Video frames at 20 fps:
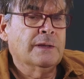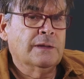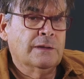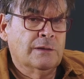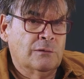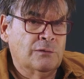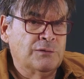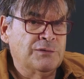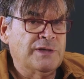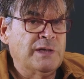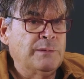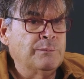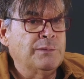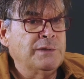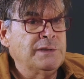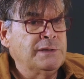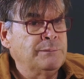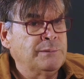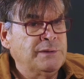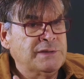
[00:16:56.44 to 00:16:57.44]

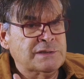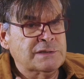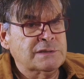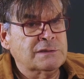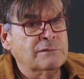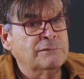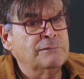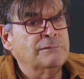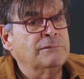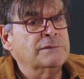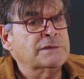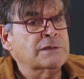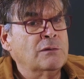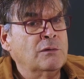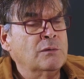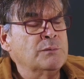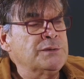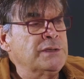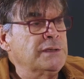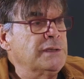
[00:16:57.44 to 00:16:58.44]
contemporary pieces of
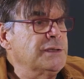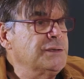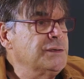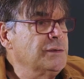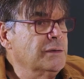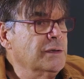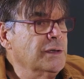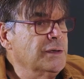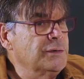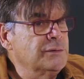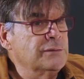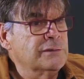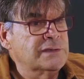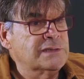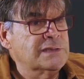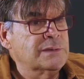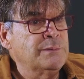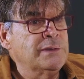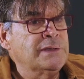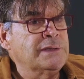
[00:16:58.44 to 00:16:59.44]
sculpture that you're going to
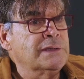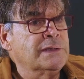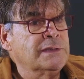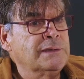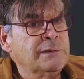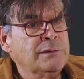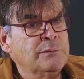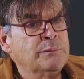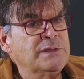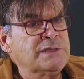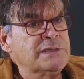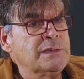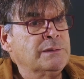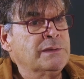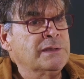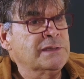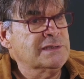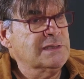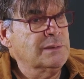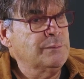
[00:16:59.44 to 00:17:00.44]
exhibit, that you're busy
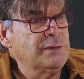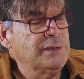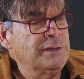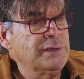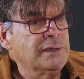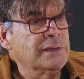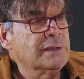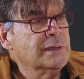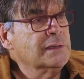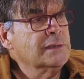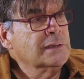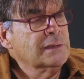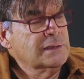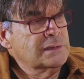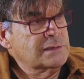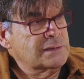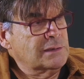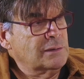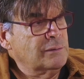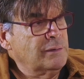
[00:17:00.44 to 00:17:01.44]
exhibiting.
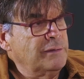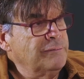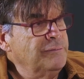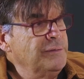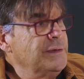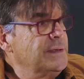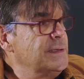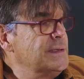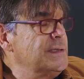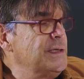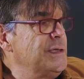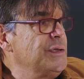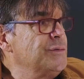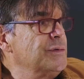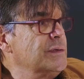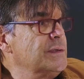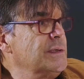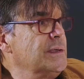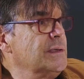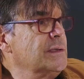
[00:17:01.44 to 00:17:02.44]
So I think it's an
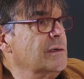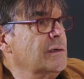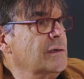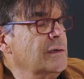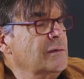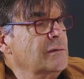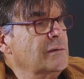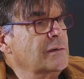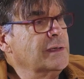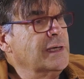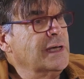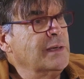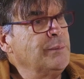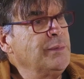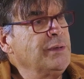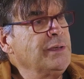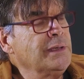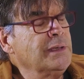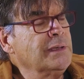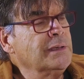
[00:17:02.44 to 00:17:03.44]
interesting dialogue
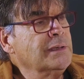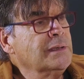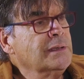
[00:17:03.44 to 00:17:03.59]
happening.